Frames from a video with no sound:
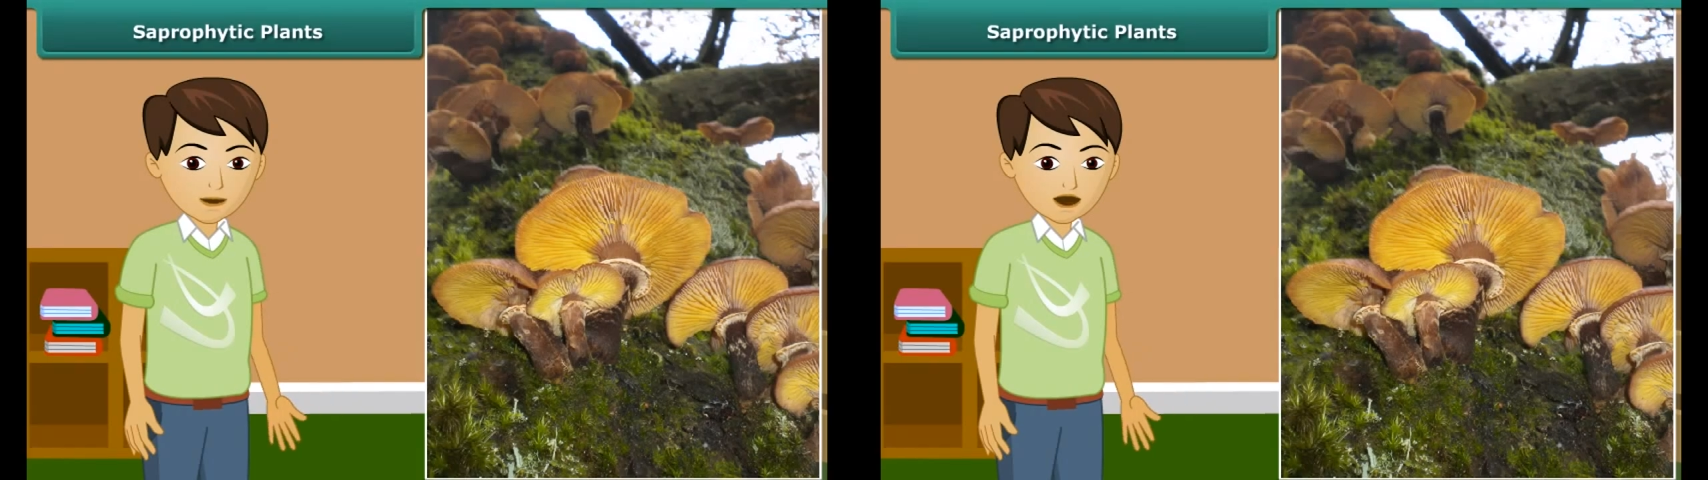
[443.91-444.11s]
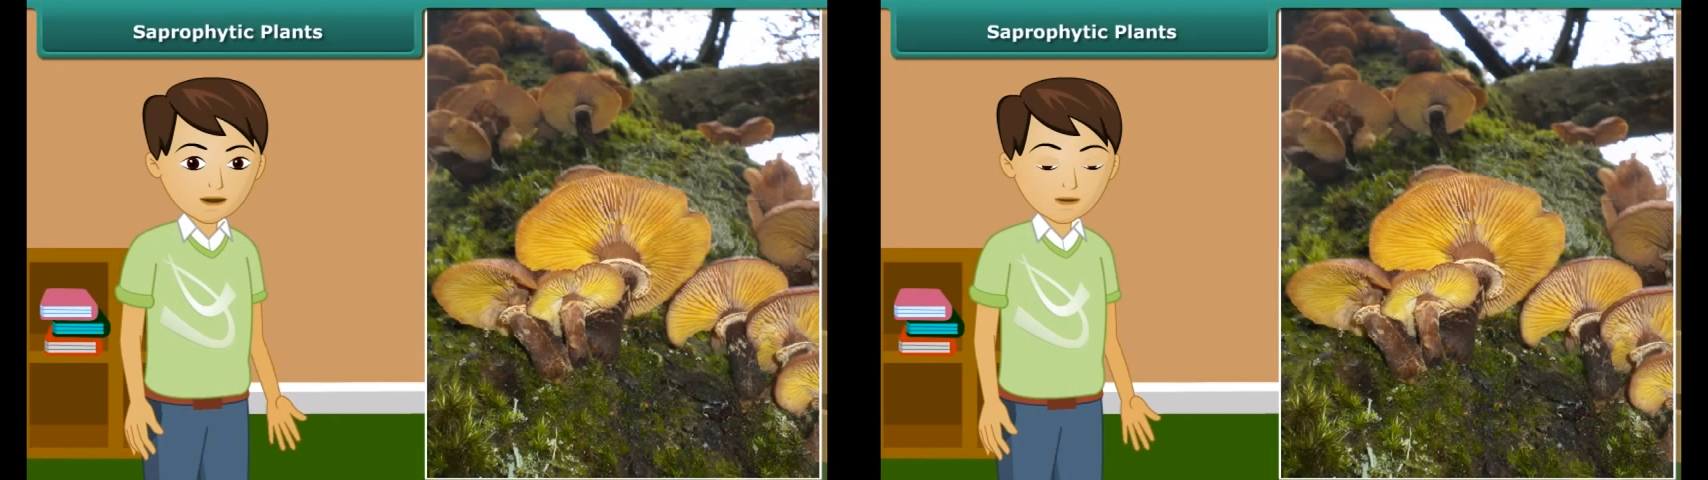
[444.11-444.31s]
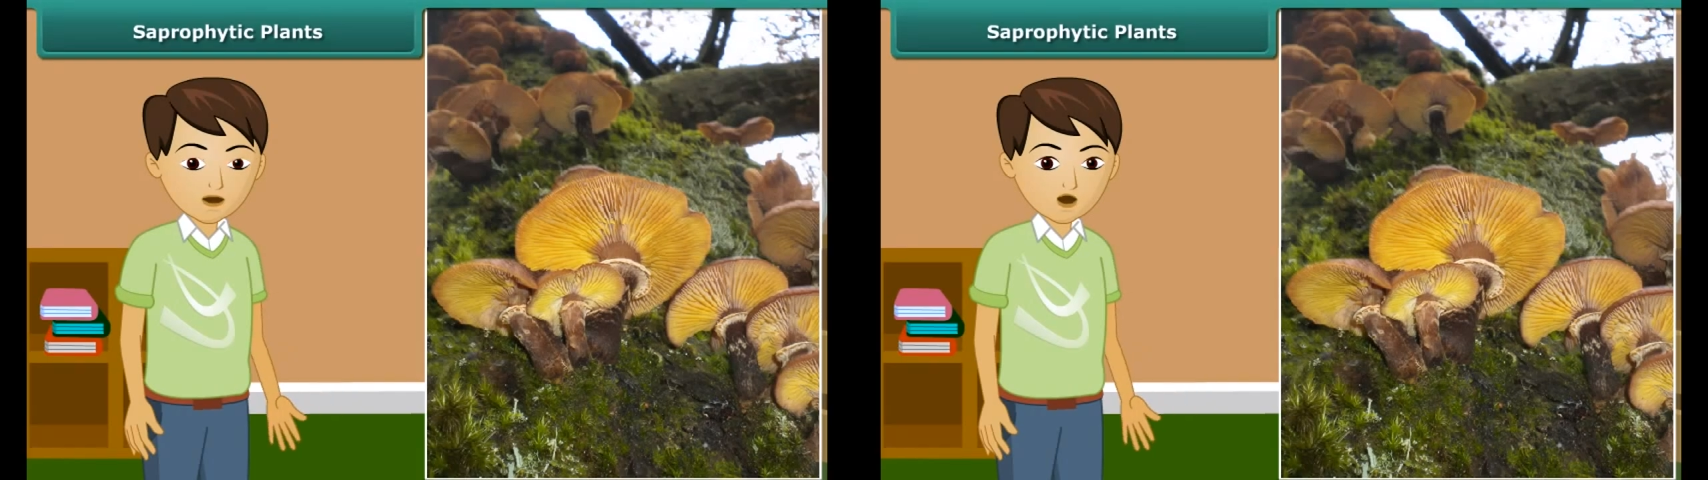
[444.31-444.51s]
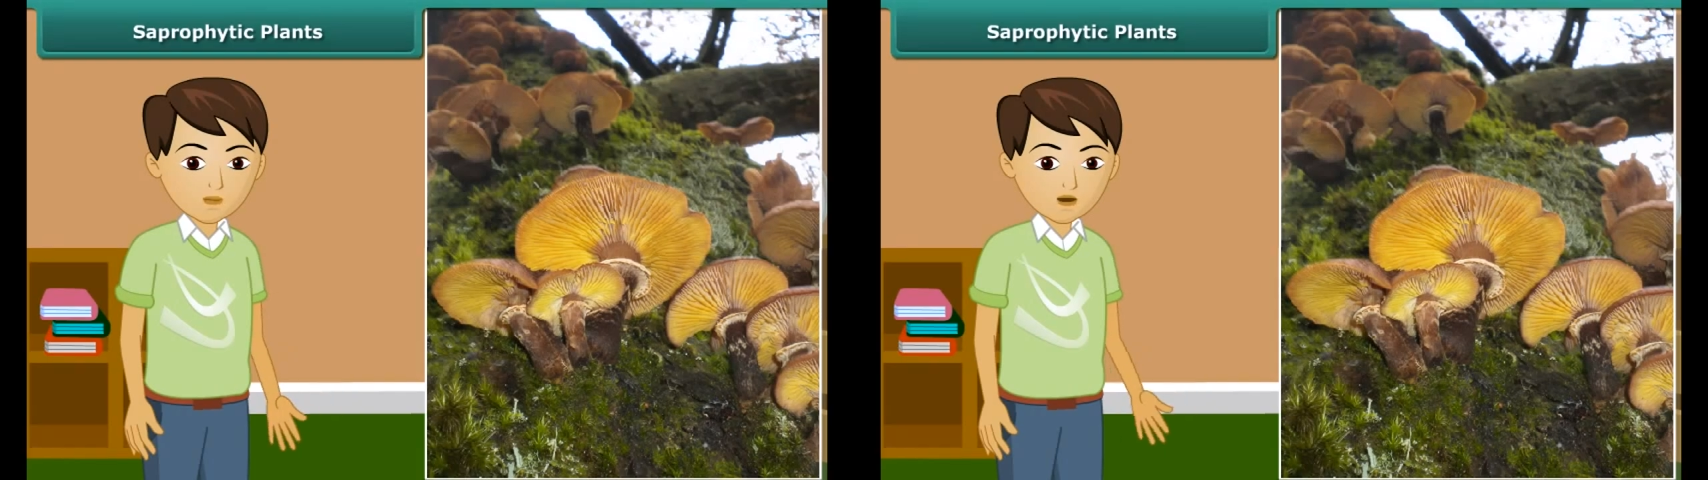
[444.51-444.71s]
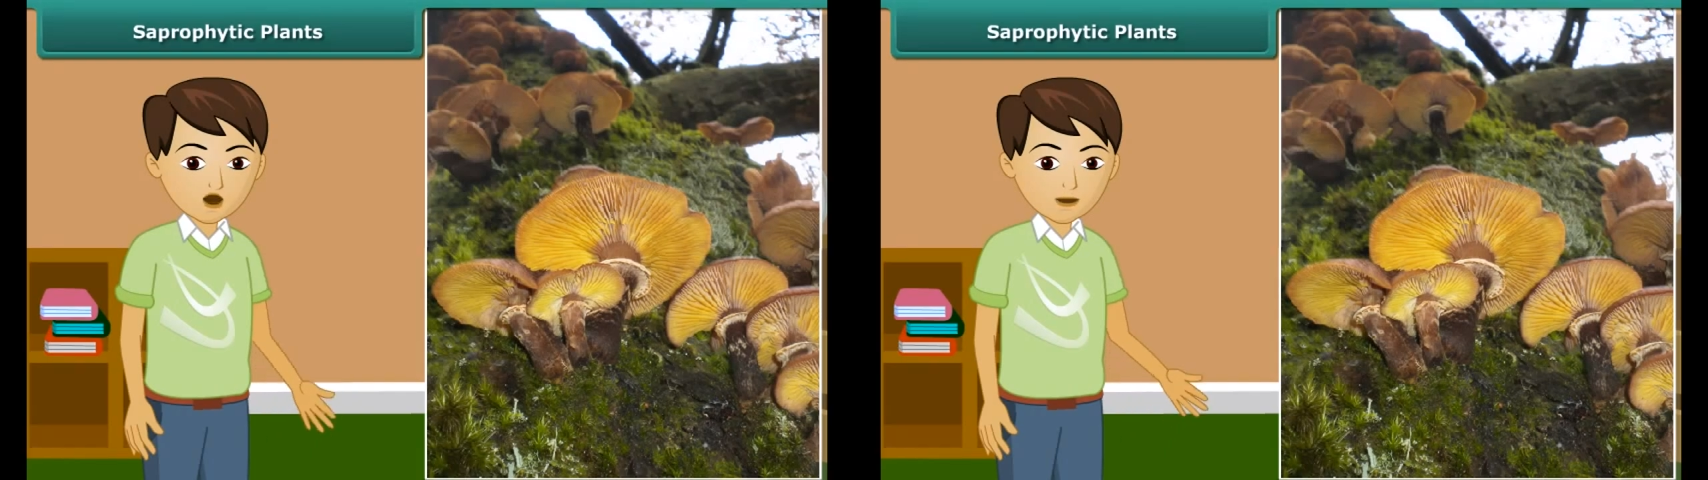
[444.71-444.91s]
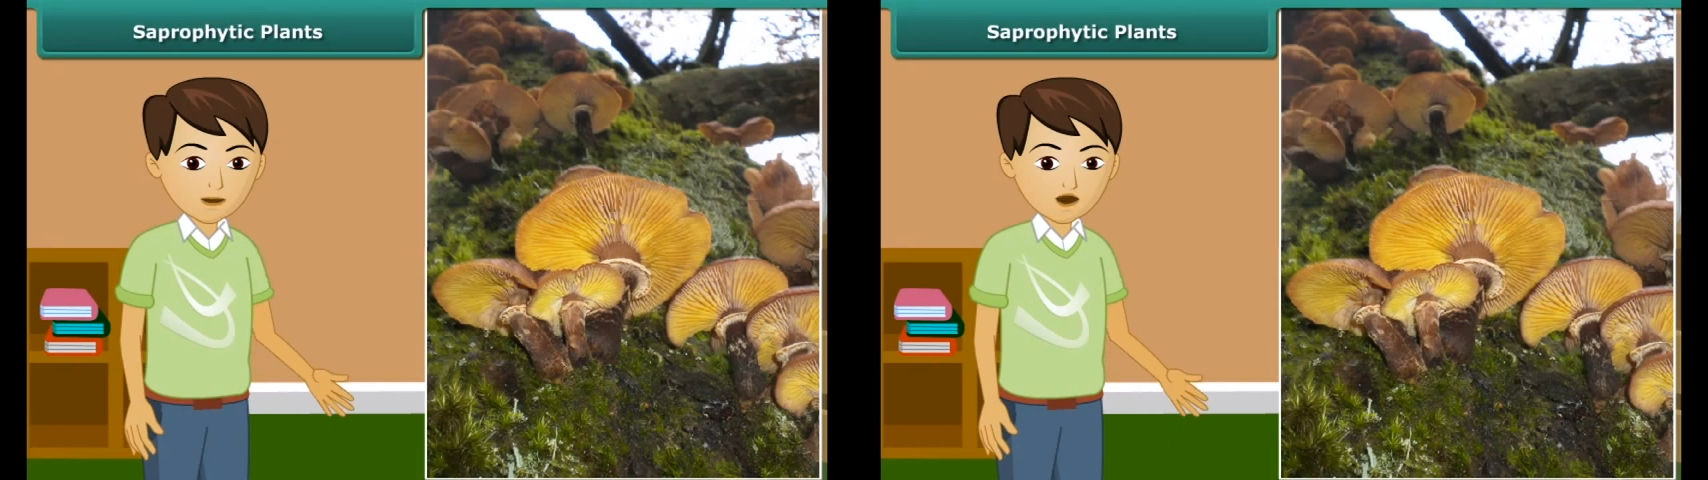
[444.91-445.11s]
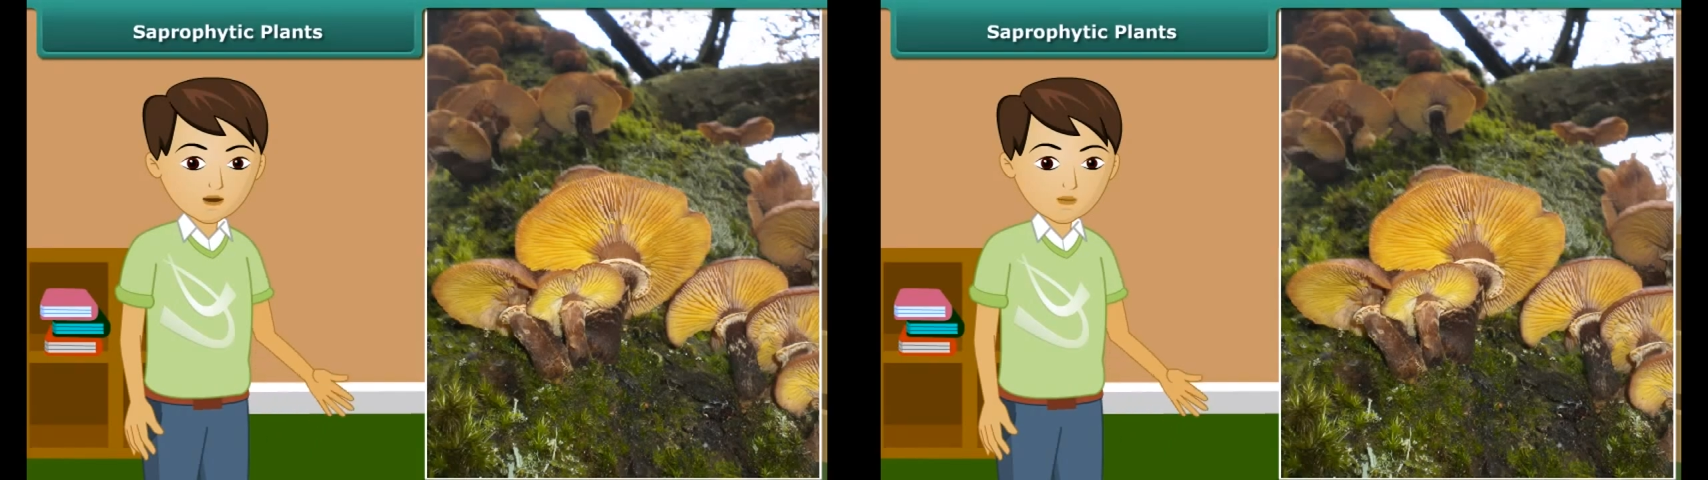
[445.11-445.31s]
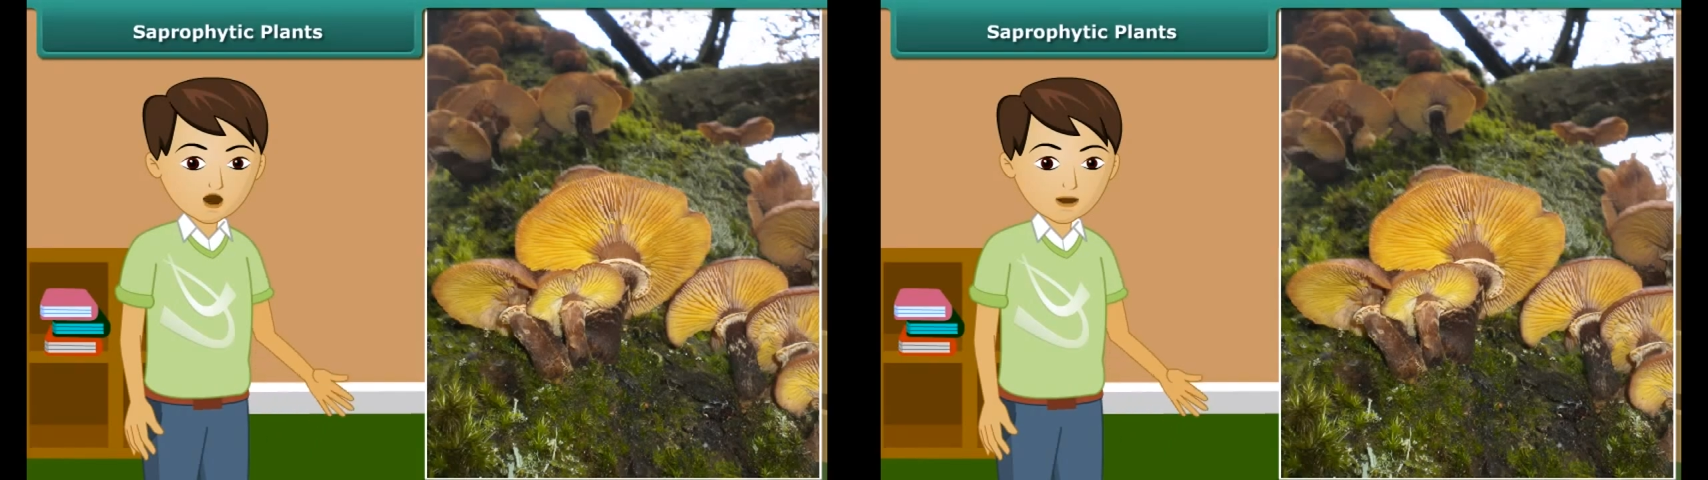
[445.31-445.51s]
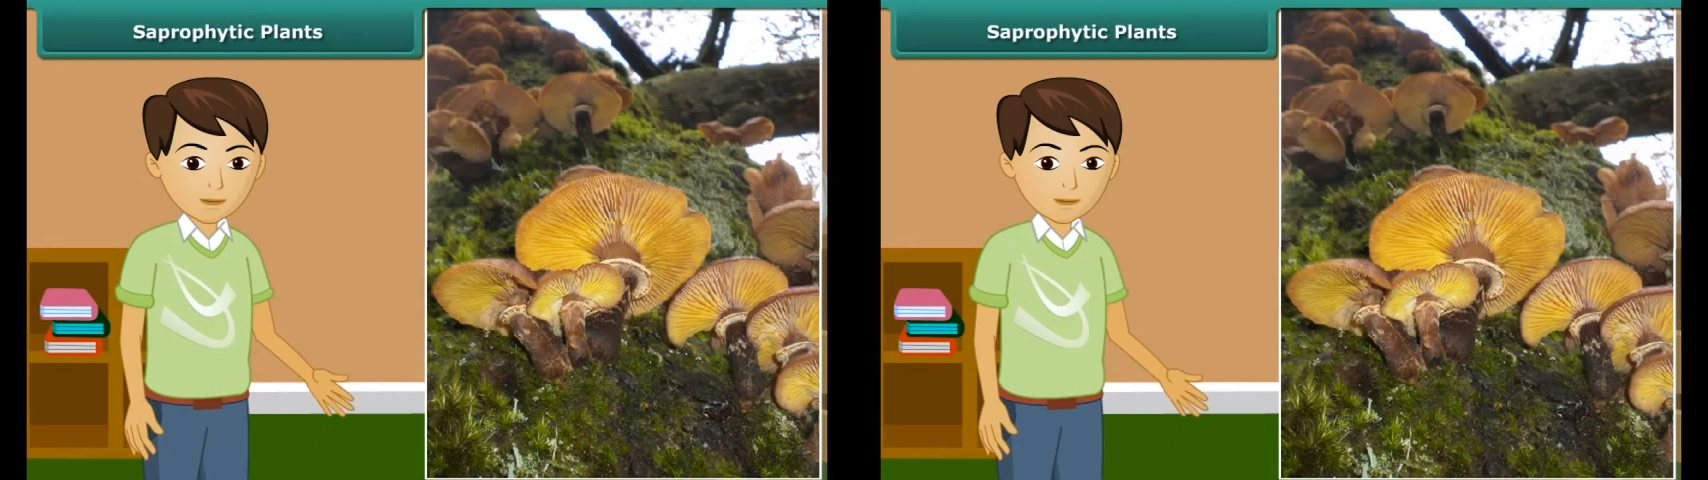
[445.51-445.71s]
Besides that, sometimes